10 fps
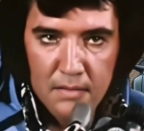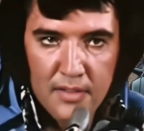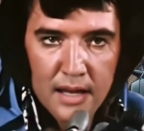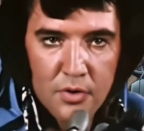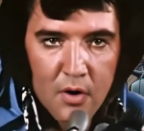
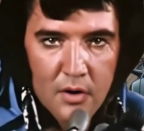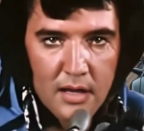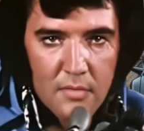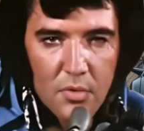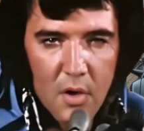Thank you all
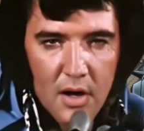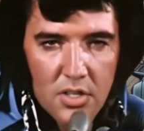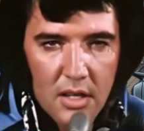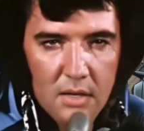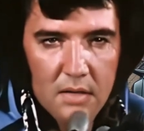again for
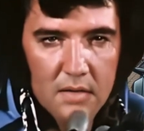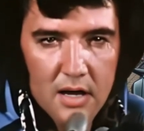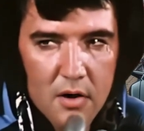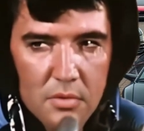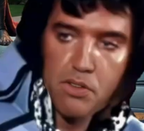watching.
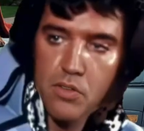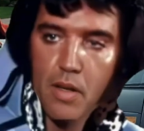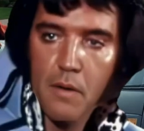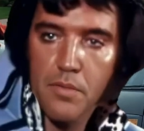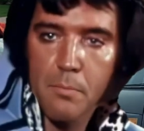Elvis
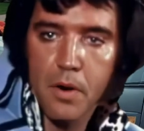has left the